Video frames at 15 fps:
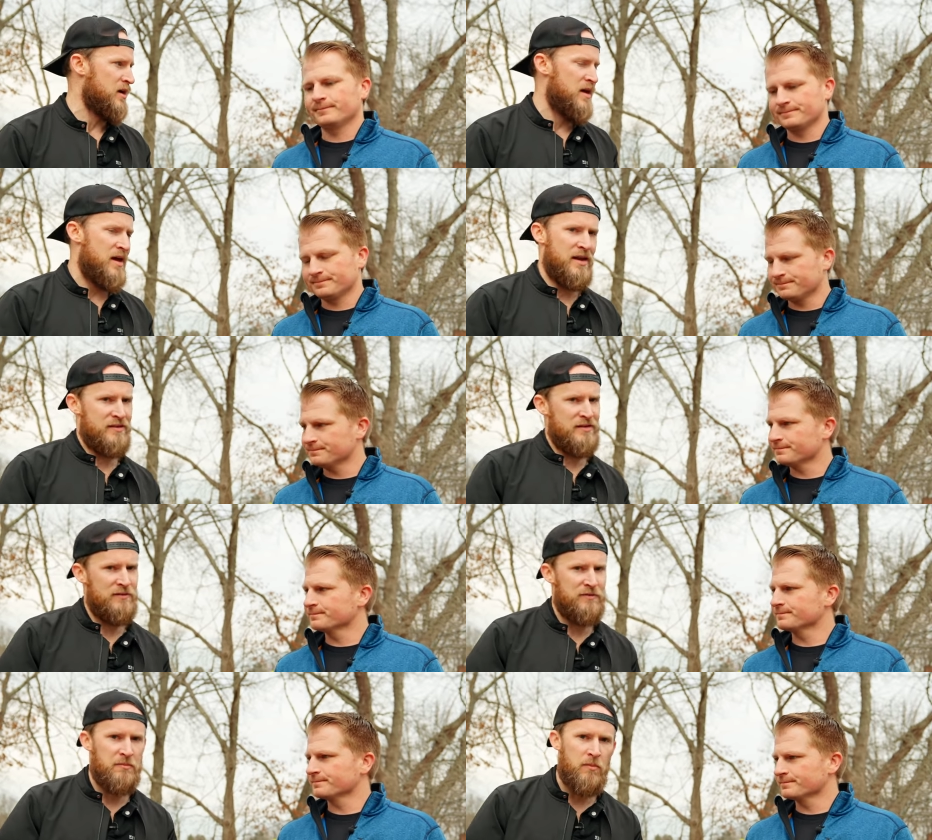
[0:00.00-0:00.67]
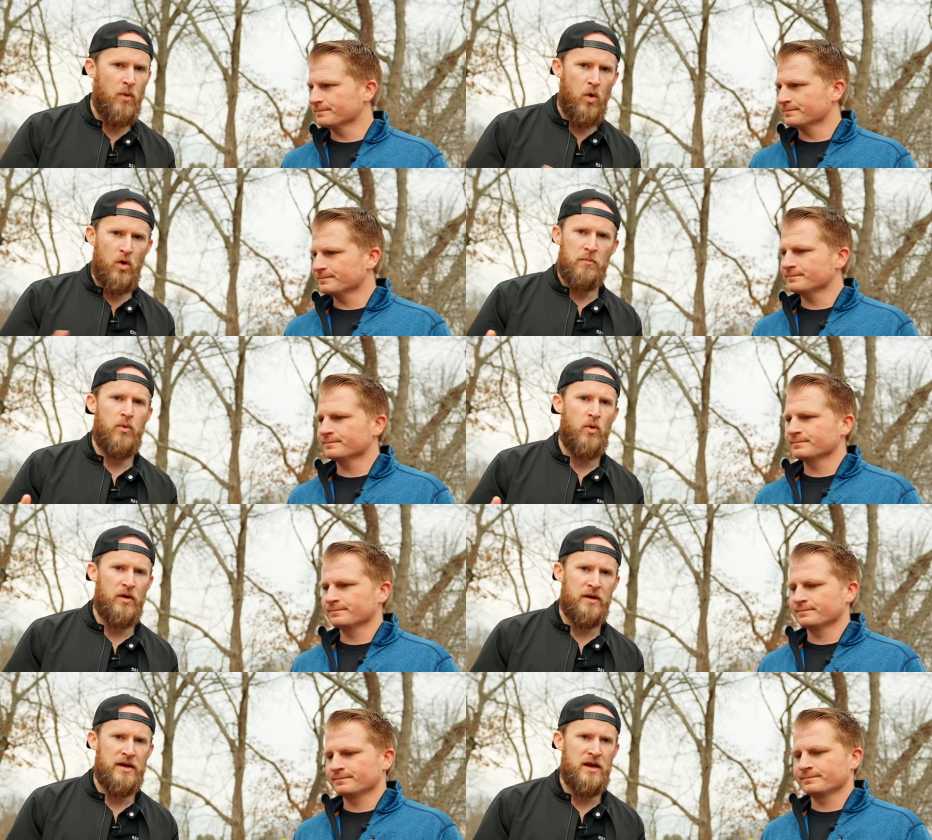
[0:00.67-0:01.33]
Speaker 1: And it's even more
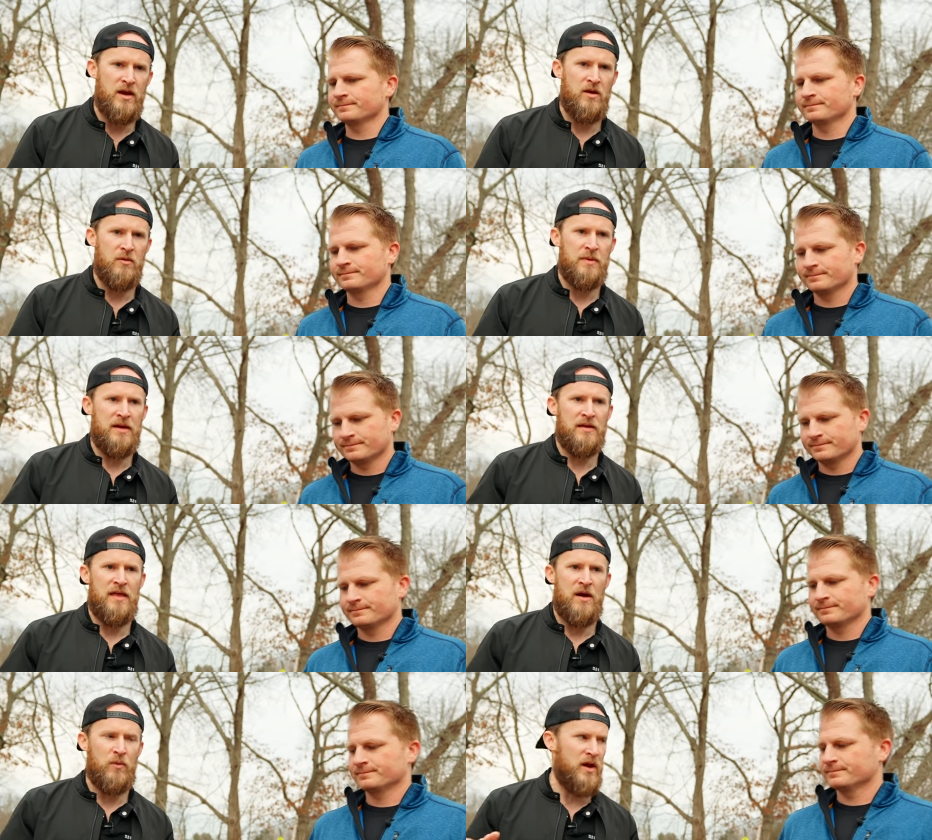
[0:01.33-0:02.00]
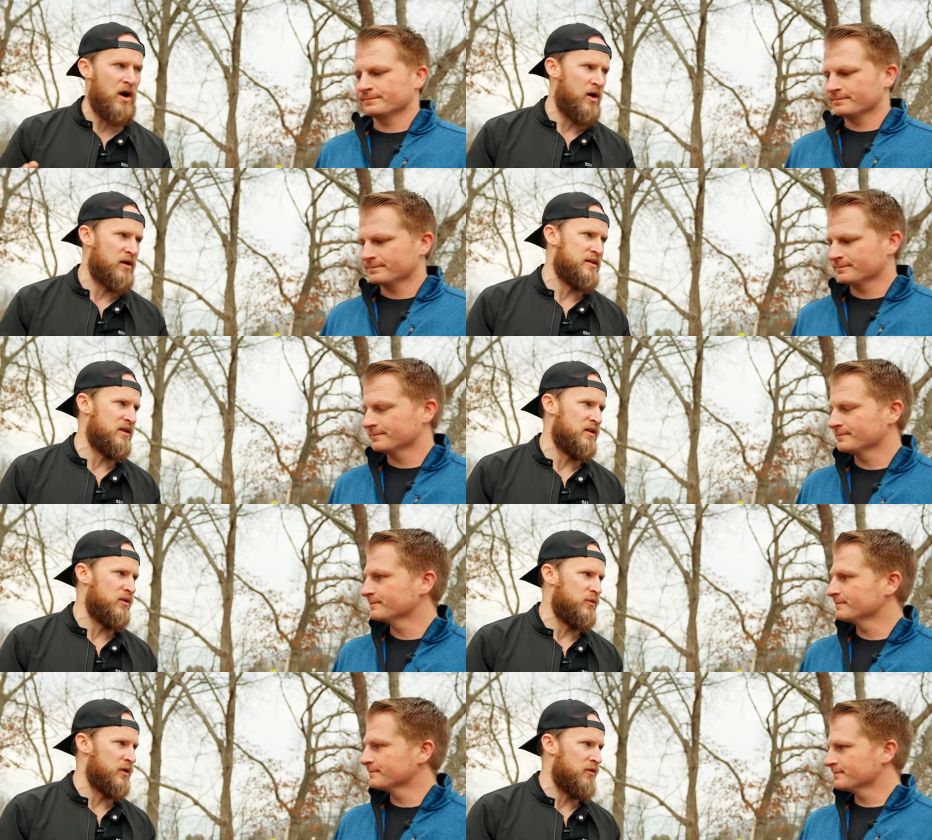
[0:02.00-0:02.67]
important here being that we are
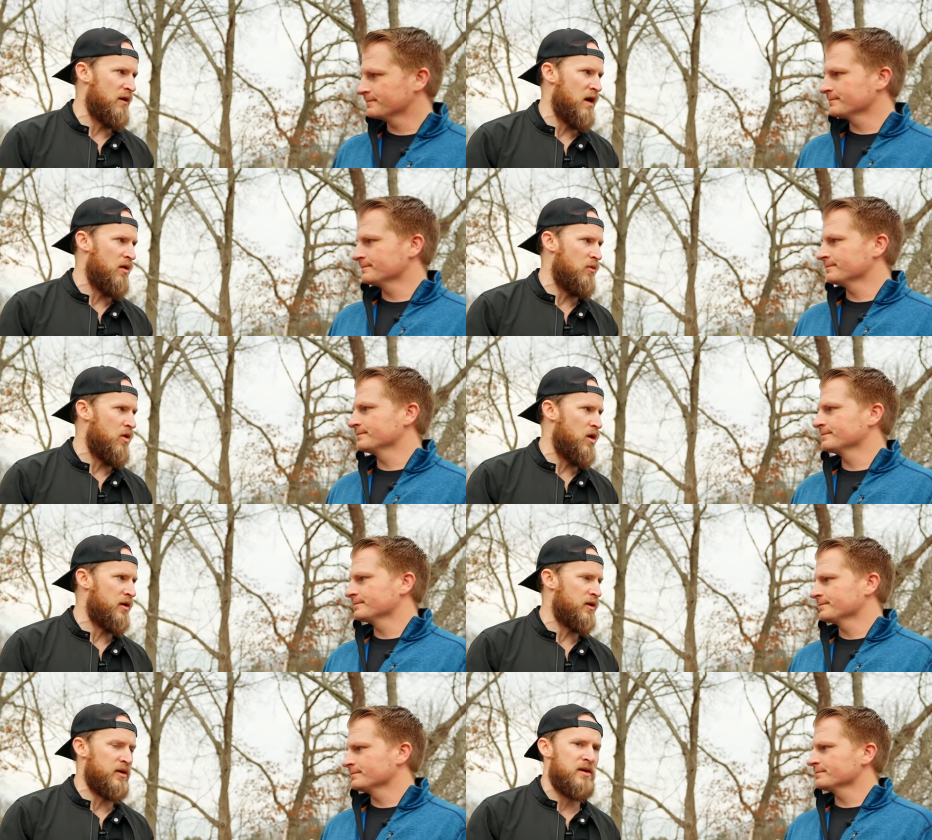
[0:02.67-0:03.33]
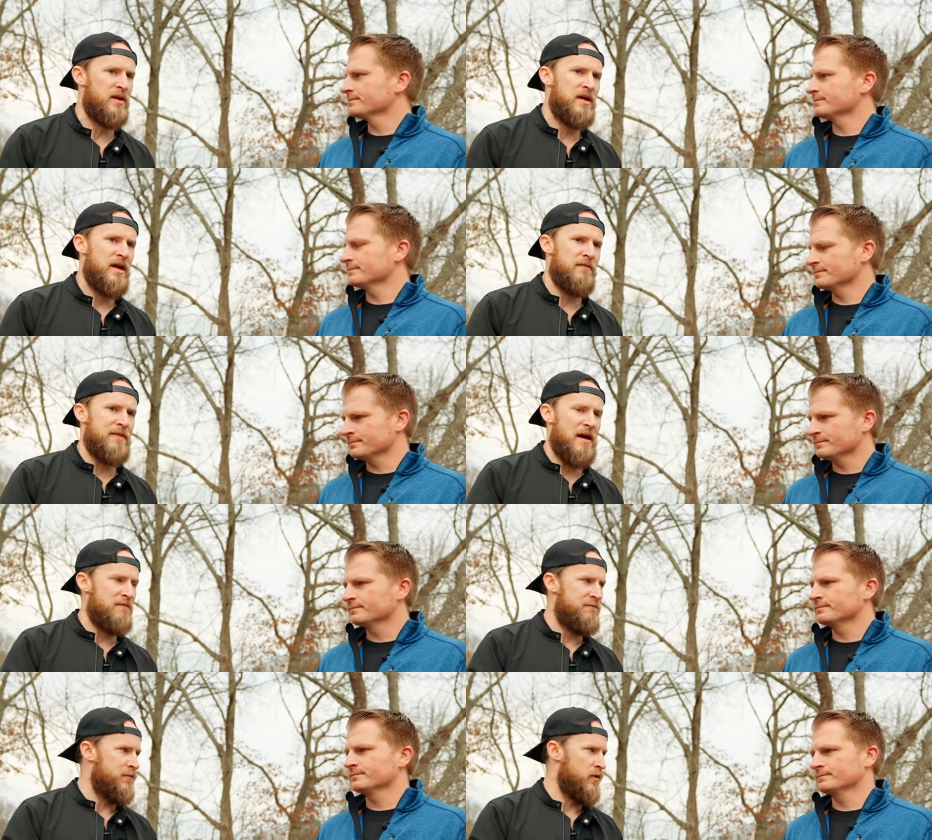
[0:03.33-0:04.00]
dealing with groundwater. Mm -hmm. If mm-hmm.
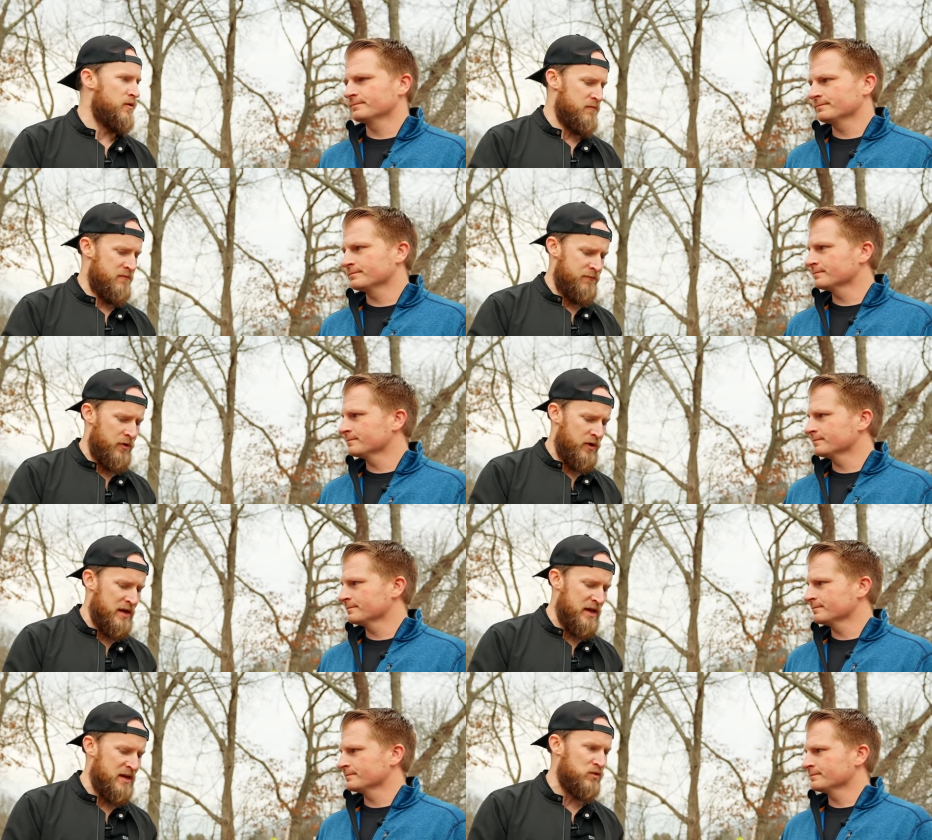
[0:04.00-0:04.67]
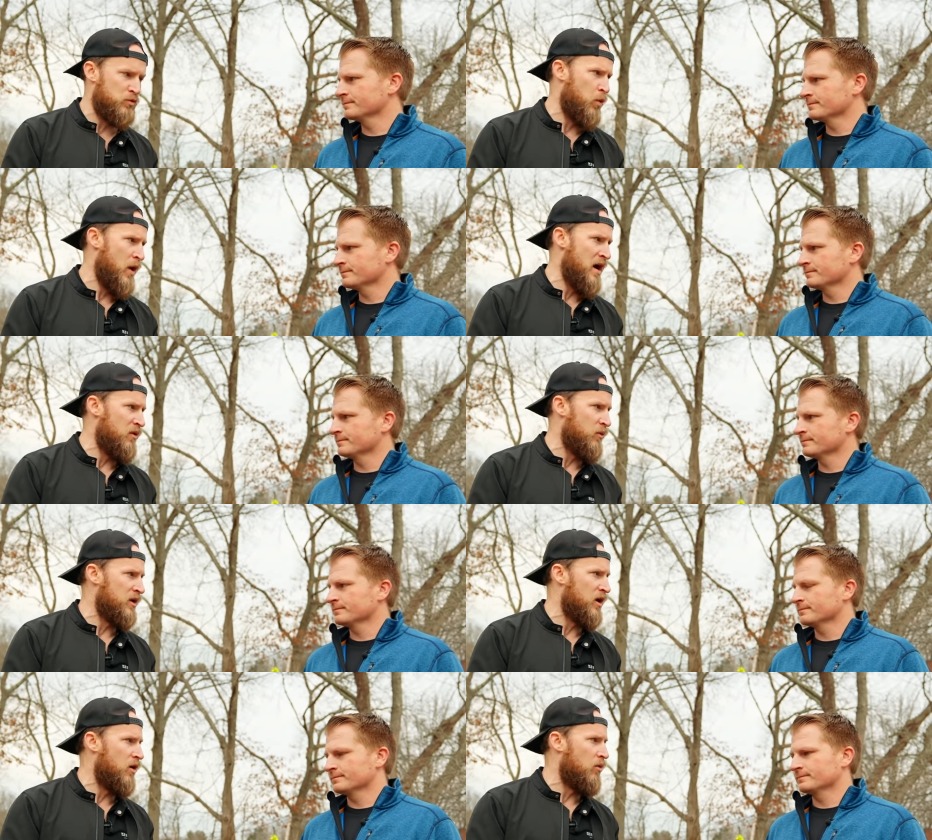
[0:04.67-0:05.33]
that foot, footing is wet,
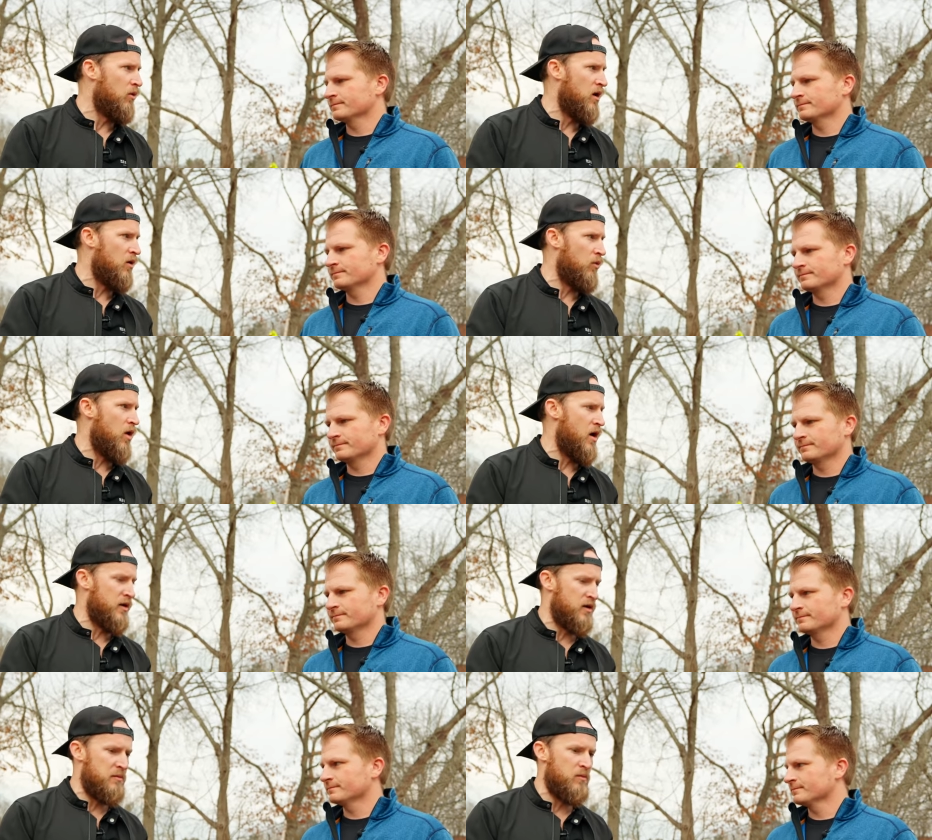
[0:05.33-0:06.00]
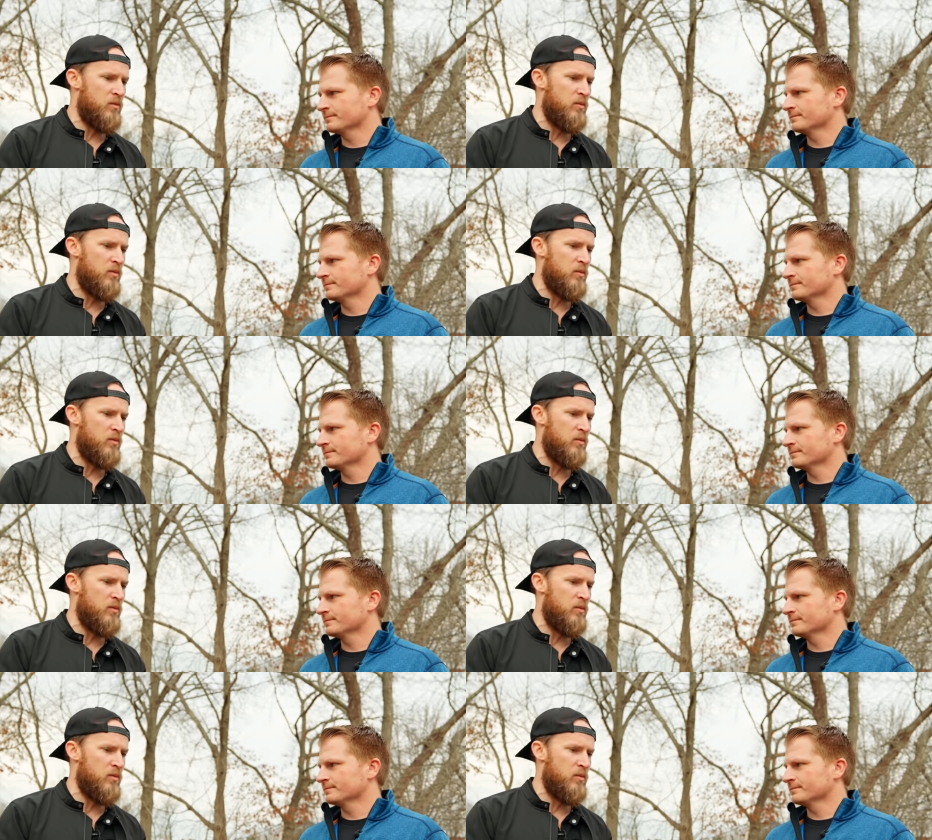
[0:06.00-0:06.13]
we don't want water